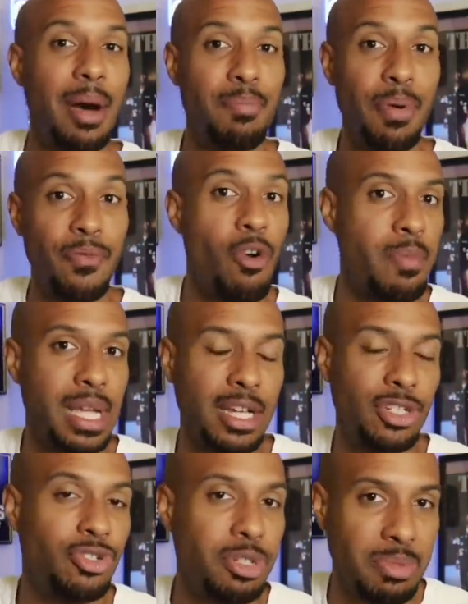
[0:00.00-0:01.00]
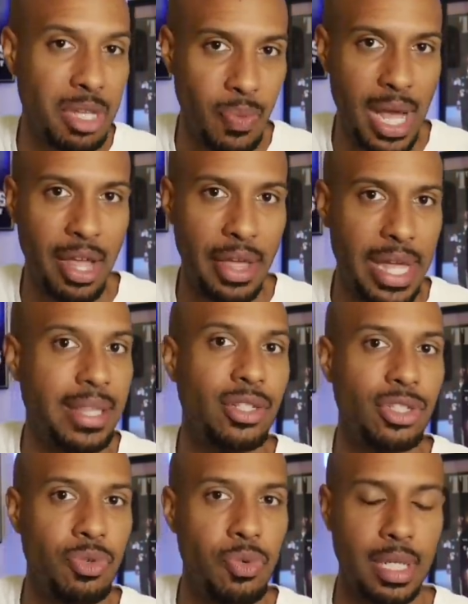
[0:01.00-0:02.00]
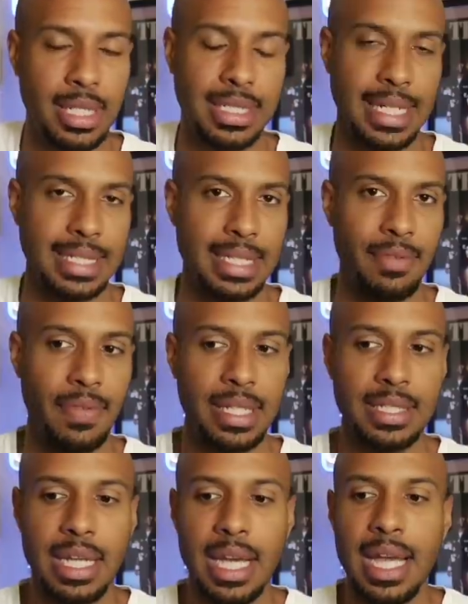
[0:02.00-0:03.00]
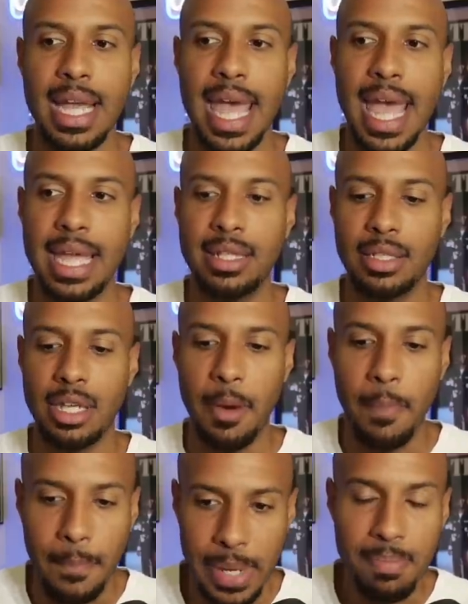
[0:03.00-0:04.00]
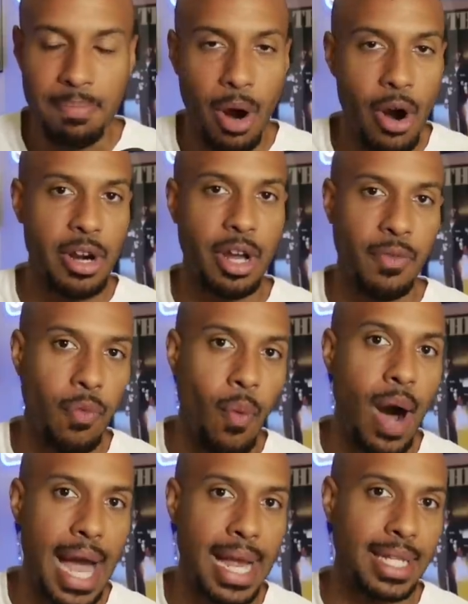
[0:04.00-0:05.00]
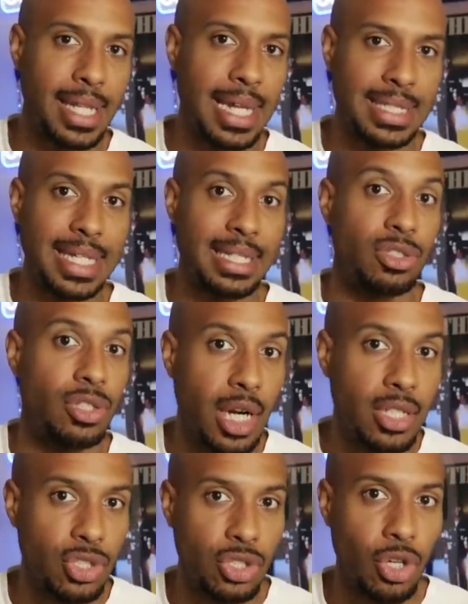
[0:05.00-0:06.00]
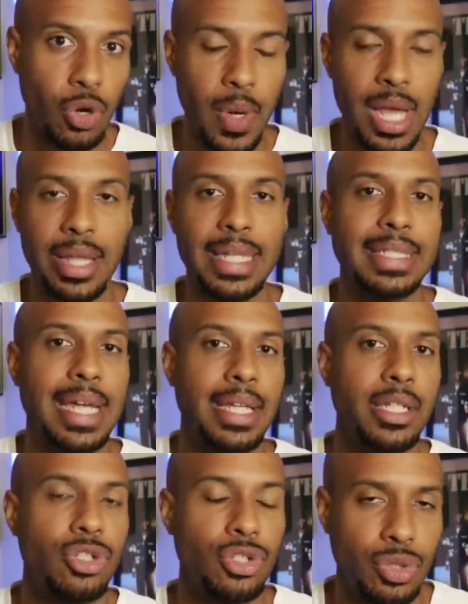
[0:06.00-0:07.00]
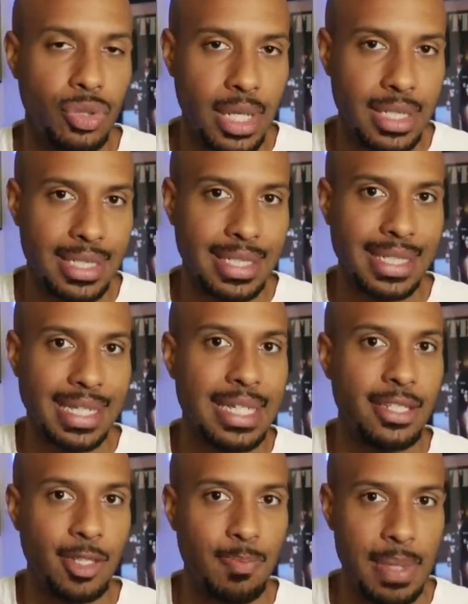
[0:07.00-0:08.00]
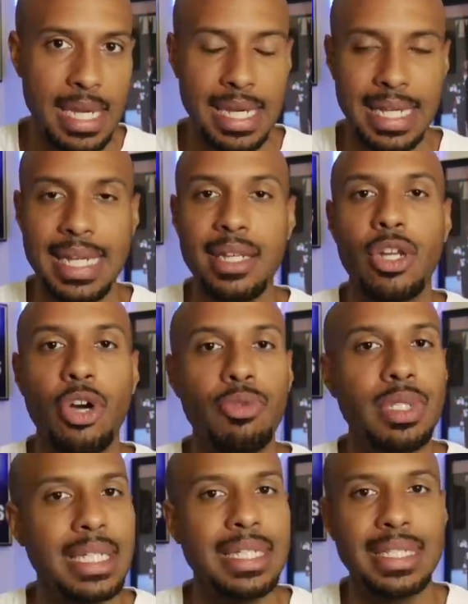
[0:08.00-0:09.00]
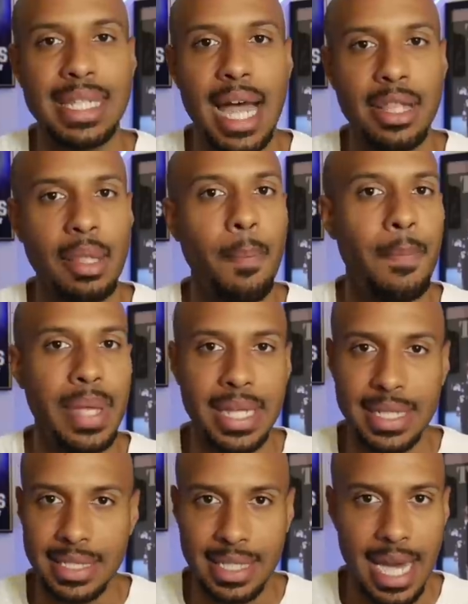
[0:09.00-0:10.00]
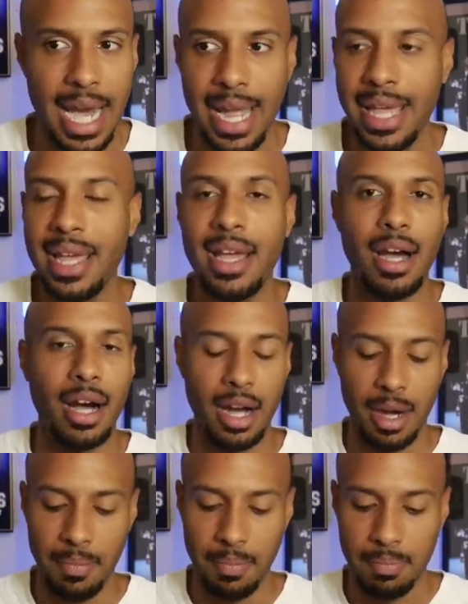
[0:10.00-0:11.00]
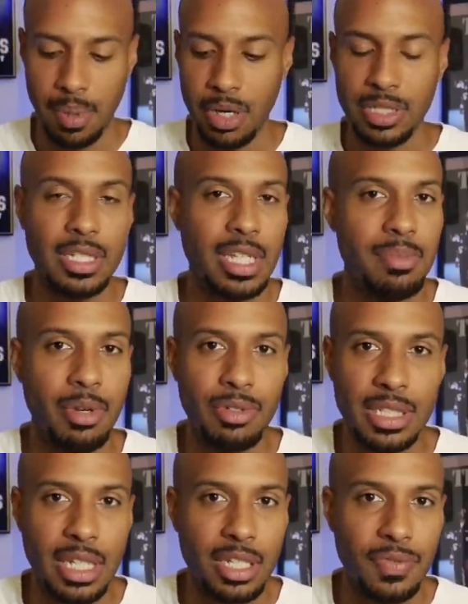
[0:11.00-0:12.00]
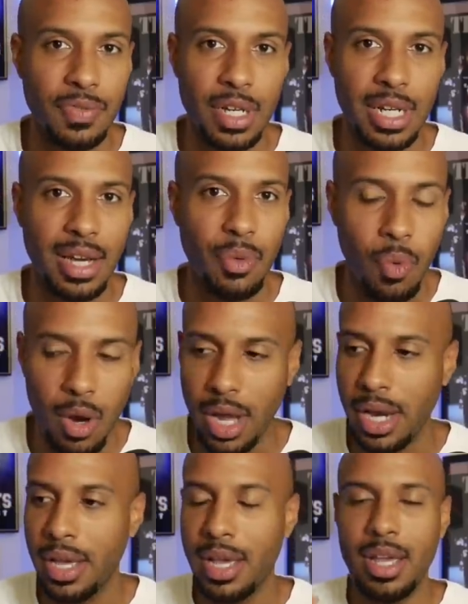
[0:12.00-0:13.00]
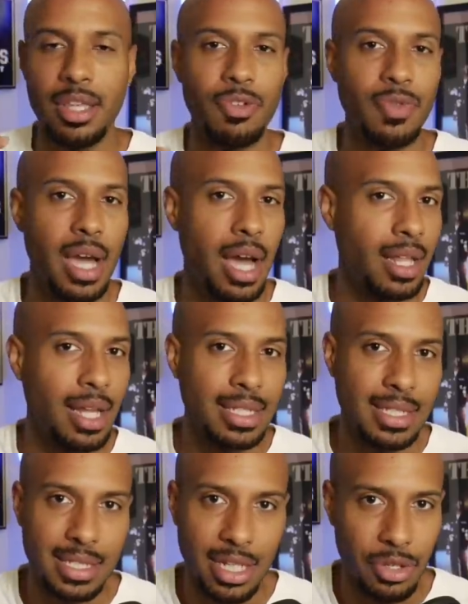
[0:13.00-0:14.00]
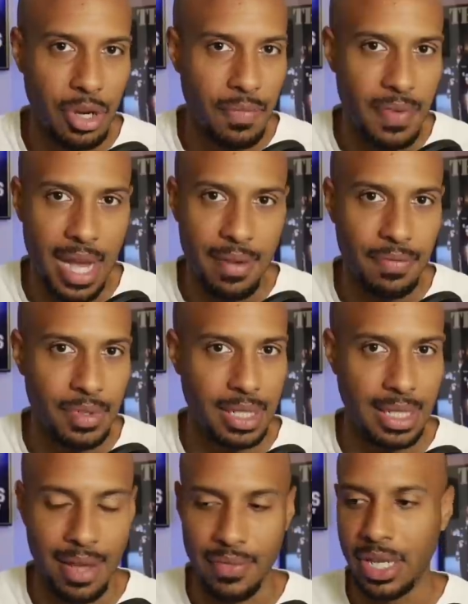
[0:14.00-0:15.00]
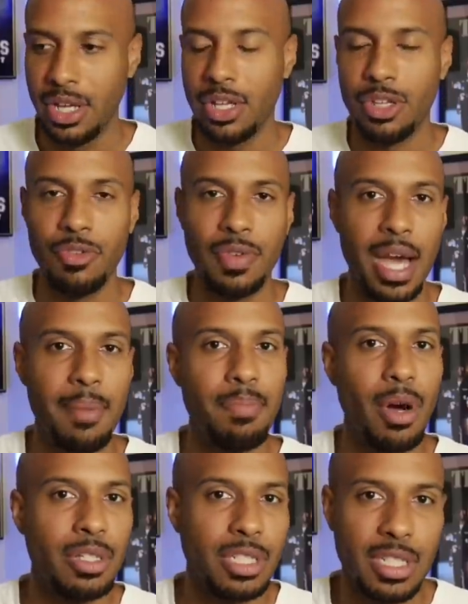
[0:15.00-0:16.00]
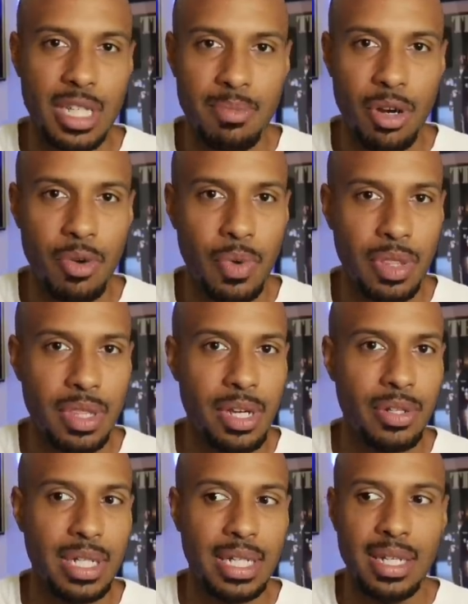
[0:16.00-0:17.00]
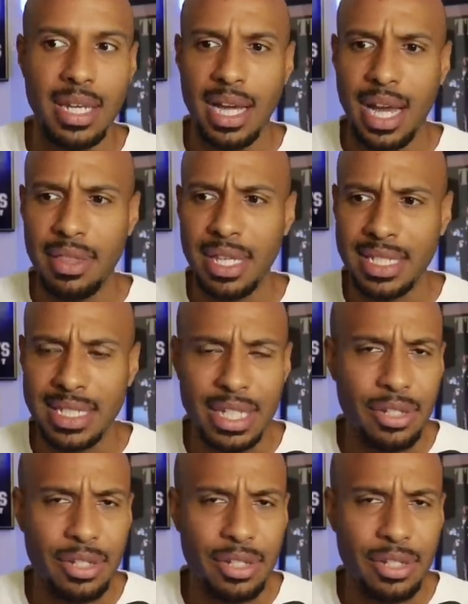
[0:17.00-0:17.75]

performing extremely well in this New Orleans Saints defense. And a big part of why Alontae does so well is that he trusts his speed. He knows he's not the biggest guy. Paulson Adebo, 6'1". You've got Alontae Taylor at 5'11". You've got Paulson Adebo with nearly a 78